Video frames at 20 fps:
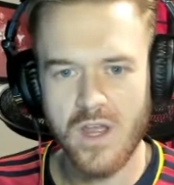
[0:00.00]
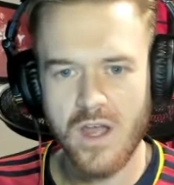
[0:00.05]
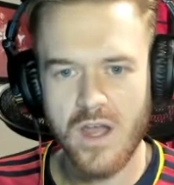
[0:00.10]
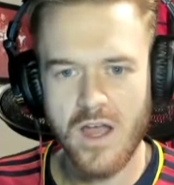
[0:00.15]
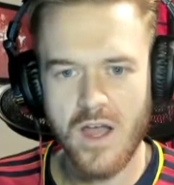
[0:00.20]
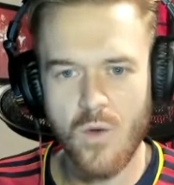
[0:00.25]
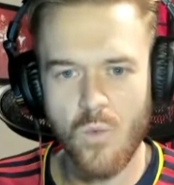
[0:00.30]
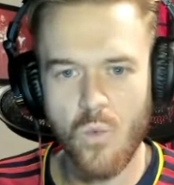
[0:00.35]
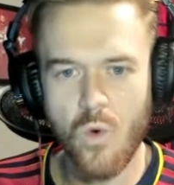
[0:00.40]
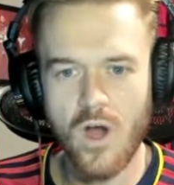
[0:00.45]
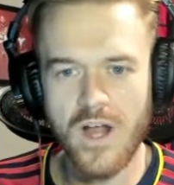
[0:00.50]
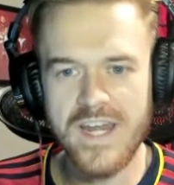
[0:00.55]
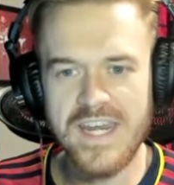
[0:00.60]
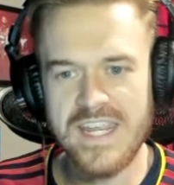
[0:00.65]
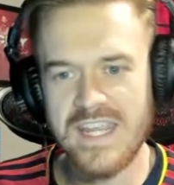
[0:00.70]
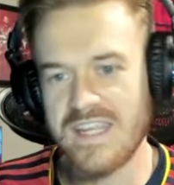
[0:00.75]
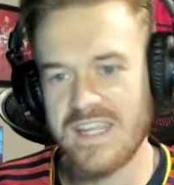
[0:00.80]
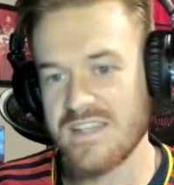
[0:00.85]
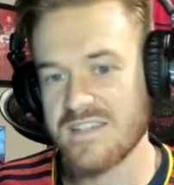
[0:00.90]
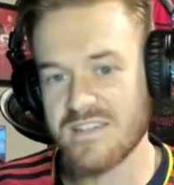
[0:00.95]
Uh, one
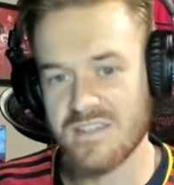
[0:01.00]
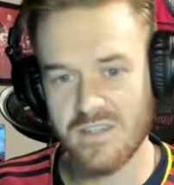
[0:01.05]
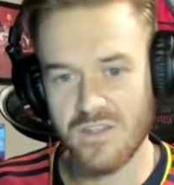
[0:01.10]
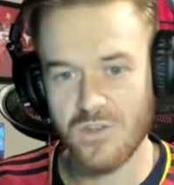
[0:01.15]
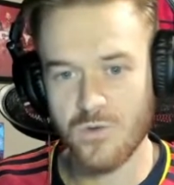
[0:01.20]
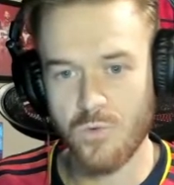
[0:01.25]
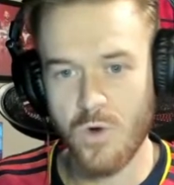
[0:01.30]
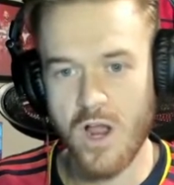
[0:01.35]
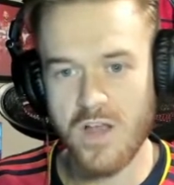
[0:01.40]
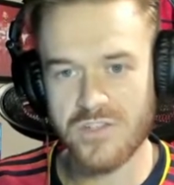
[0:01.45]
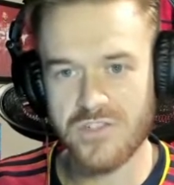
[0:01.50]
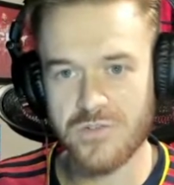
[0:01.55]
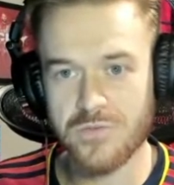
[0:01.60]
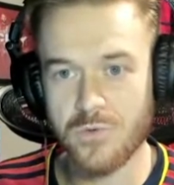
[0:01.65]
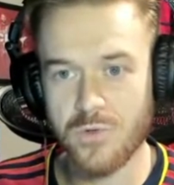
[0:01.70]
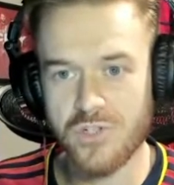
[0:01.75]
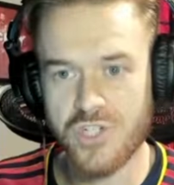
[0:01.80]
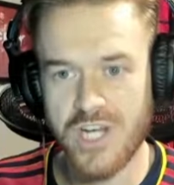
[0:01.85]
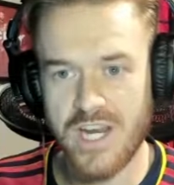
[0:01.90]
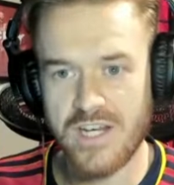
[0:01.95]
is the roster
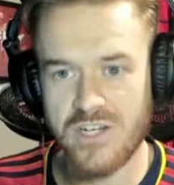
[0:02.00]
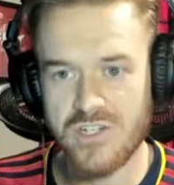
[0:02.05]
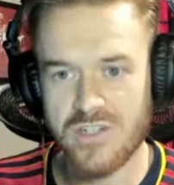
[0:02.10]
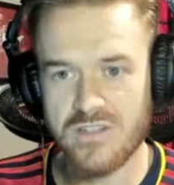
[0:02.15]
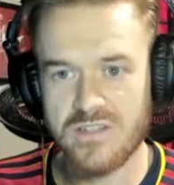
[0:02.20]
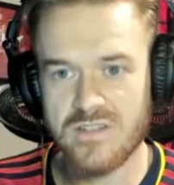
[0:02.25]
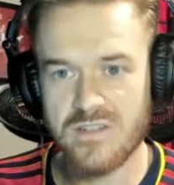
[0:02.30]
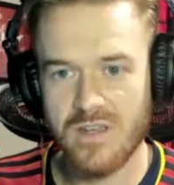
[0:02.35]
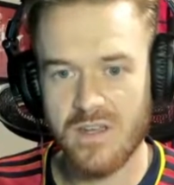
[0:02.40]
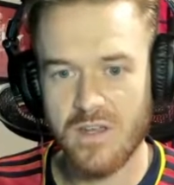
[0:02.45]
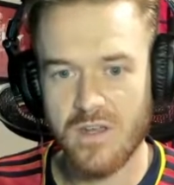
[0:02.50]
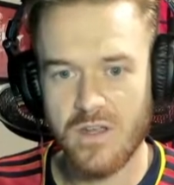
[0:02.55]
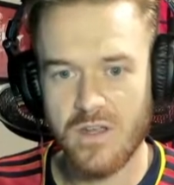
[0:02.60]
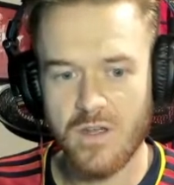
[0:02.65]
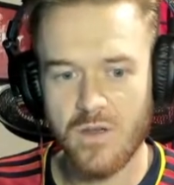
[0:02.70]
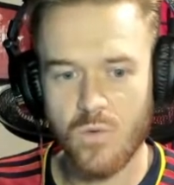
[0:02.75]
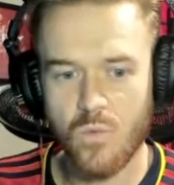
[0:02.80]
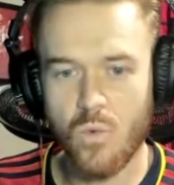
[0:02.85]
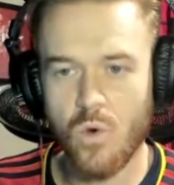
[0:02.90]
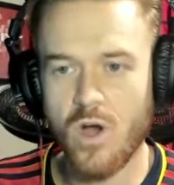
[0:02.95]
rule changes,
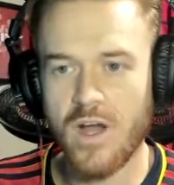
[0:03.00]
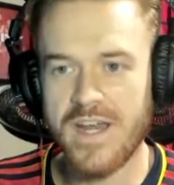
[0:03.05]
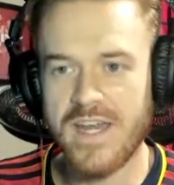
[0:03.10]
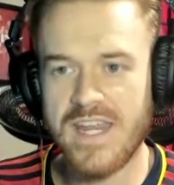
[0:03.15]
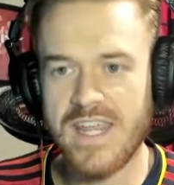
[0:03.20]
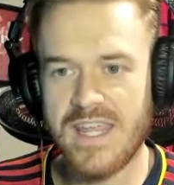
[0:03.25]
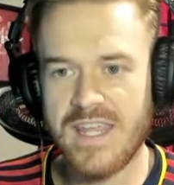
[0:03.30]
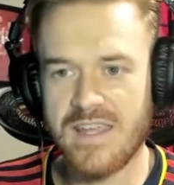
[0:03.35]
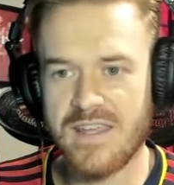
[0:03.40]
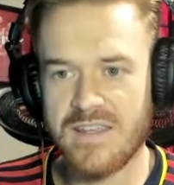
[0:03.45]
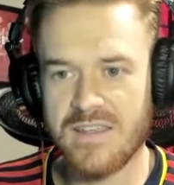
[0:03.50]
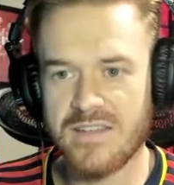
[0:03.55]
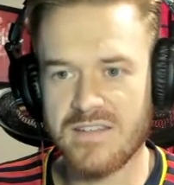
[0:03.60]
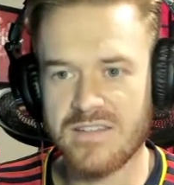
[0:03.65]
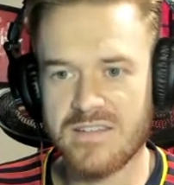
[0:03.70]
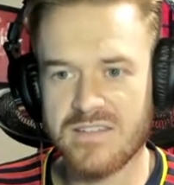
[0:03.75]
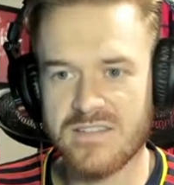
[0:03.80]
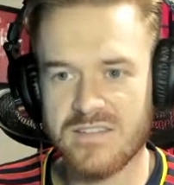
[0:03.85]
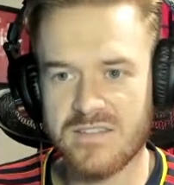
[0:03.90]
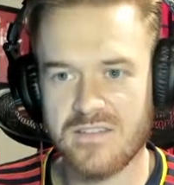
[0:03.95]
one
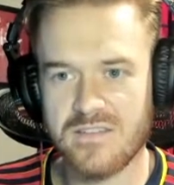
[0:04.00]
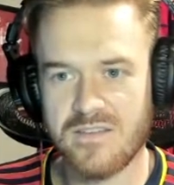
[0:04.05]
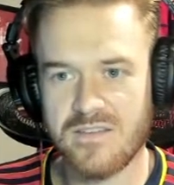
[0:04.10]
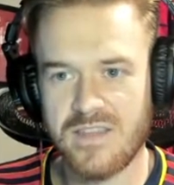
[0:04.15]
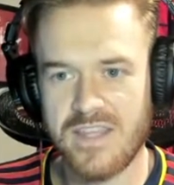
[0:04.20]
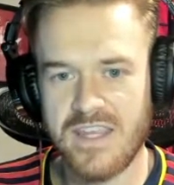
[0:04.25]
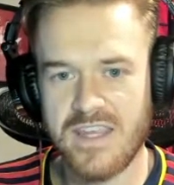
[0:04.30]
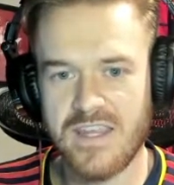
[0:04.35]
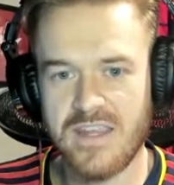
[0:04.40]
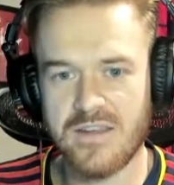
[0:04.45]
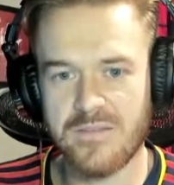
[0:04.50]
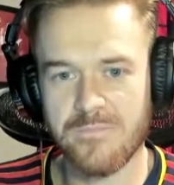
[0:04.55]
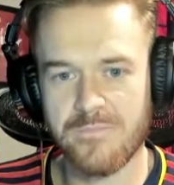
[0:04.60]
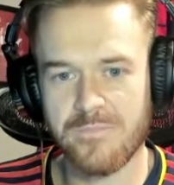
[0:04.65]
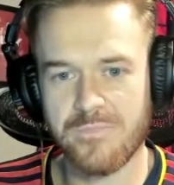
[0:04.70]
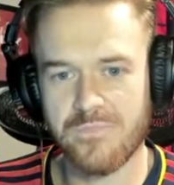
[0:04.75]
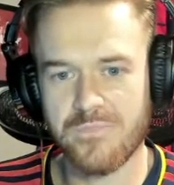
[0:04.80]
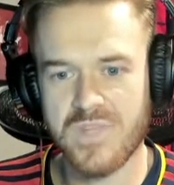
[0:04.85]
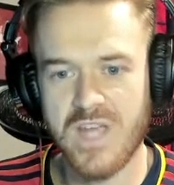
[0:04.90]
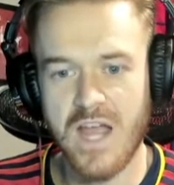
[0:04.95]
is the
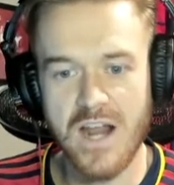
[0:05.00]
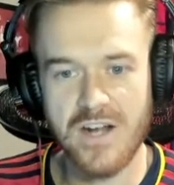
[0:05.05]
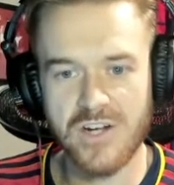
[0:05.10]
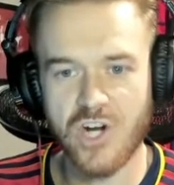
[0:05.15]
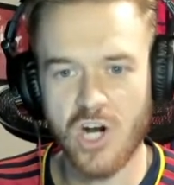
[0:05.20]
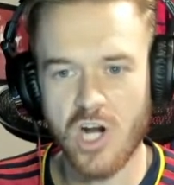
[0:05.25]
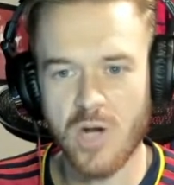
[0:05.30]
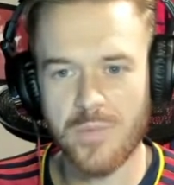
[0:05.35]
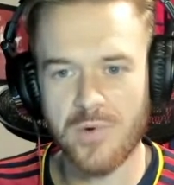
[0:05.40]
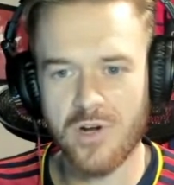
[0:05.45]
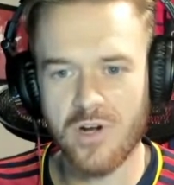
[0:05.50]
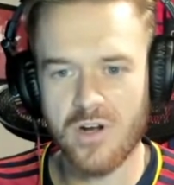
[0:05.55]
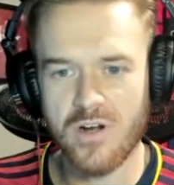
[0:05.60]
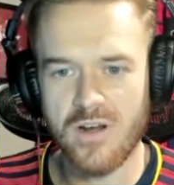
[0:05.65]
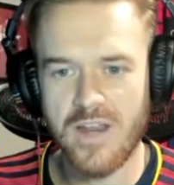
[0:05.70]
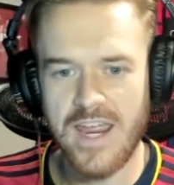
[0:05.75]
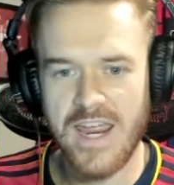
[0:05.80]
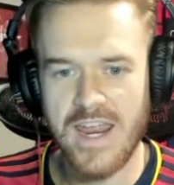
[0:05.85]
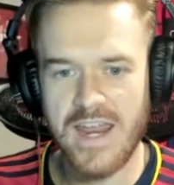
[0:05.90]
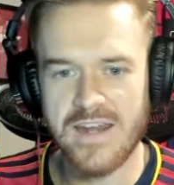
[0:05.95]
Don
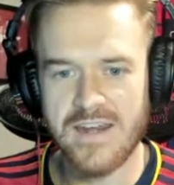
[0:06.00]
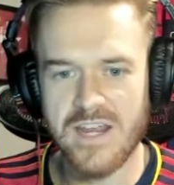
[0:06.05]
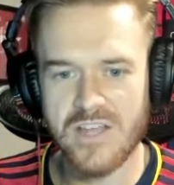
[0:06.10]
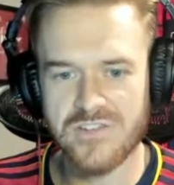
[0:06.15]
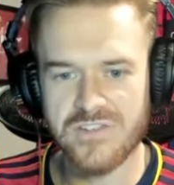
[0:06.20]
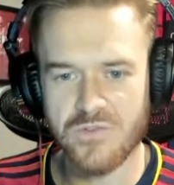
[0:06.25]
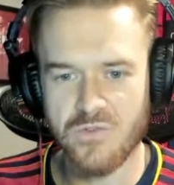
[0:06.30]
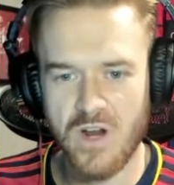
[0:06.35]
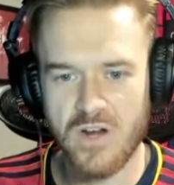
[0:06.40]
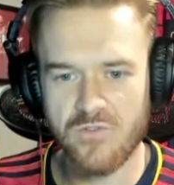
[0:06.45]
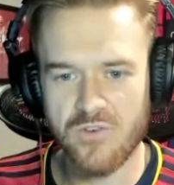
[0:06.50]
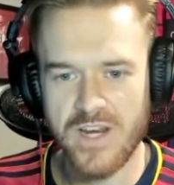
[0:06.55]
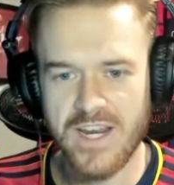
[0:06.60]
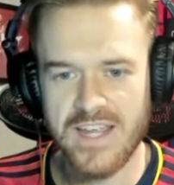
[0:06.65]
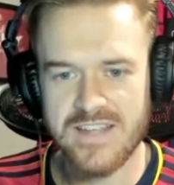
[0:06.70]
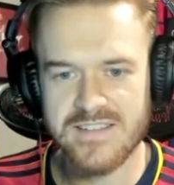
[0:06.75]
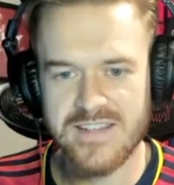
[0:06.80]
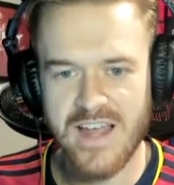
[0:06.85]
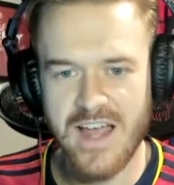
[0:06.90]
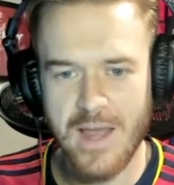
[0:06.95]
Garber and Nelson
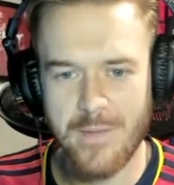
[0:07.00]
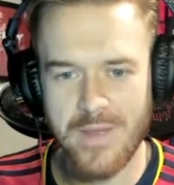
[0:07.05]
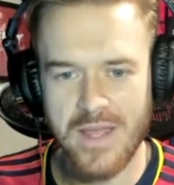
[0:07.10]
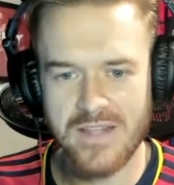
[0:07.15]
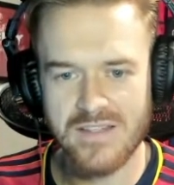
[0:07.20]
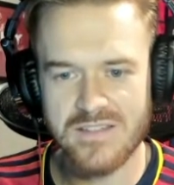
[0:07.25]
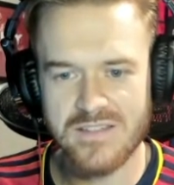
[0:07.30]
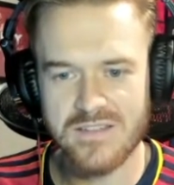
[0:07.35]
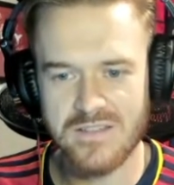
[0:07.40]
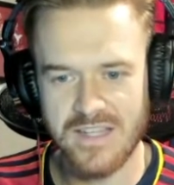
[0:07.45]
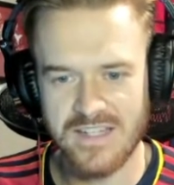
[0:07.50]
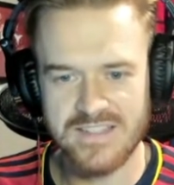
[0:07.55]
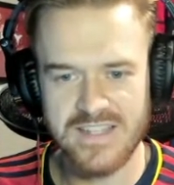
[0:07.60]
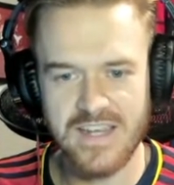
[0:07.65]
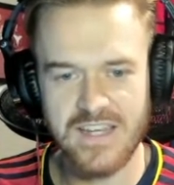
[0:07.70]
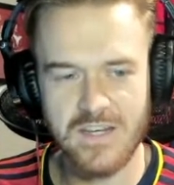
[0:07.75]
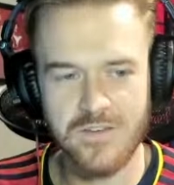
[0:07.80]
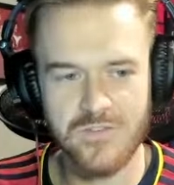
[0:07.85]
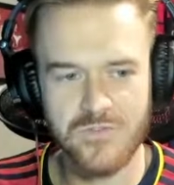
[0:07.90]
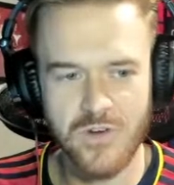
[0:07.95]
Rodriguez comments,
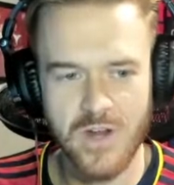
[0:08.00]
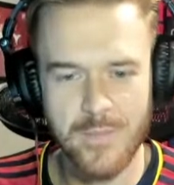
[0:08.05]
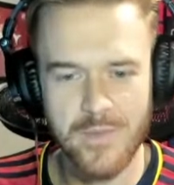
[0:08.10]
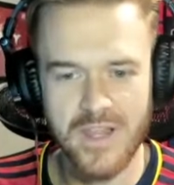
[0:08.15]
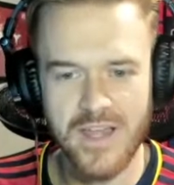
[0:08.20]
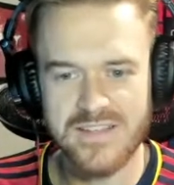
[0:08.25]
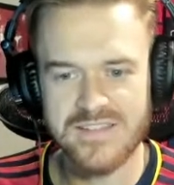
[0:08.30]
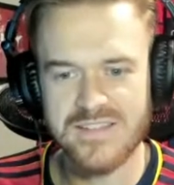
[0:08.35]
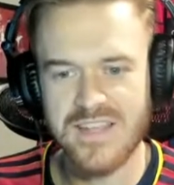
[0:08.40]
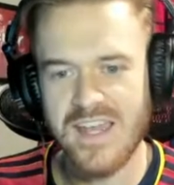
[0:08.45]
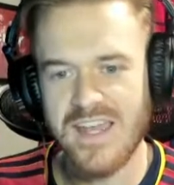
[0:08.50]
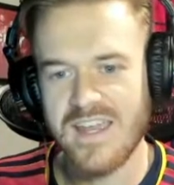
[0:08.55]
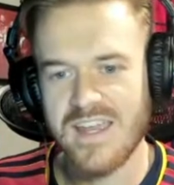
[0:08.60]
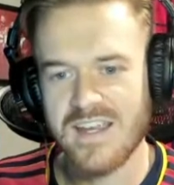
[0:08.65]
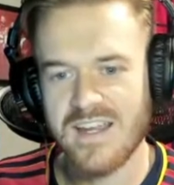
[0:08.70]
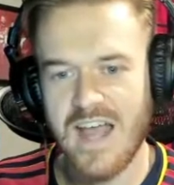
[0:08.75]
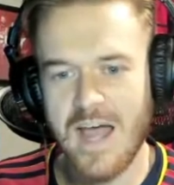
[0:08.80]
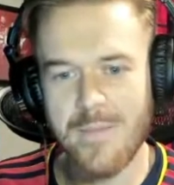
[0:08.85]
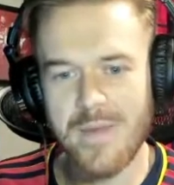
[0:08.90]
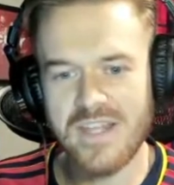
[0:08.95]
executives for MLS,
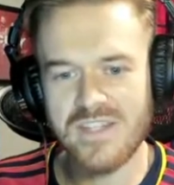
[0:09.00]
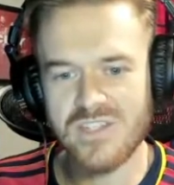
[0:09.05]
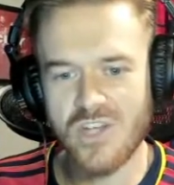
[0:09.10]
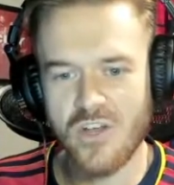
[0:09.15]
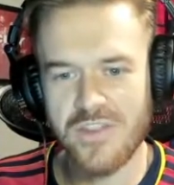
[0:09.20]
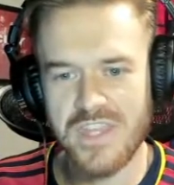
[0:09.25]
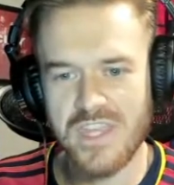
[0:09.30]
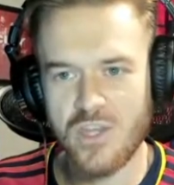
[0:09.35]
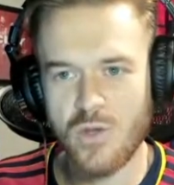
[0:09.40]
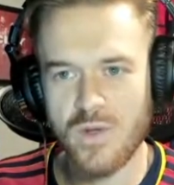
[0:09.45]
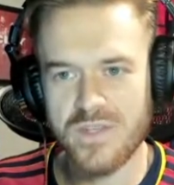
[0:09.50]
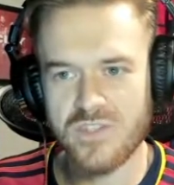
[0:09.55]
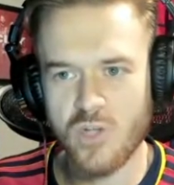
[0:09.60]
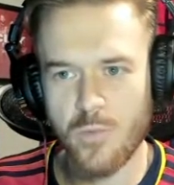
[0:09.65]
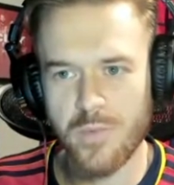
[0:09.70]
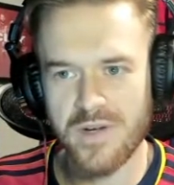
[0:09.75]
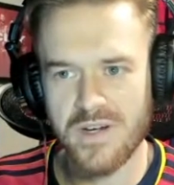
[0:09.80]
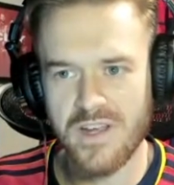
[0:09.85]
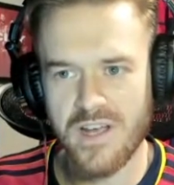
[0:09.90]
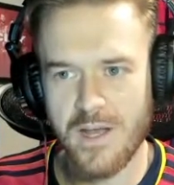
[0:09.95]
comments on the US
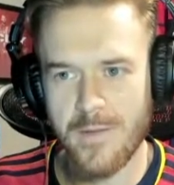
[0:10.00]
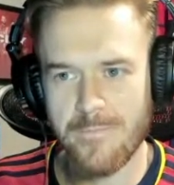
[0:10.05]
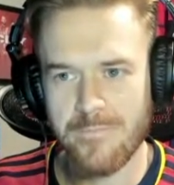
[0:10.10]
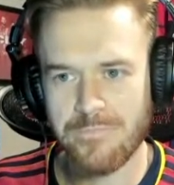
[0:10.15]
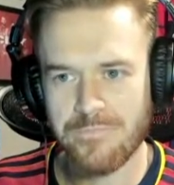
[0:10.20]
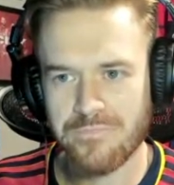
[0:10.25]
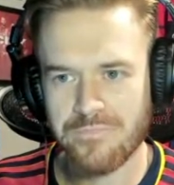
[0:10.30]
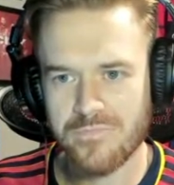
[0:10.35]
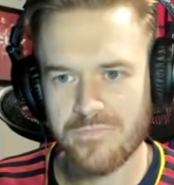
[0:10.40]
Open Cup.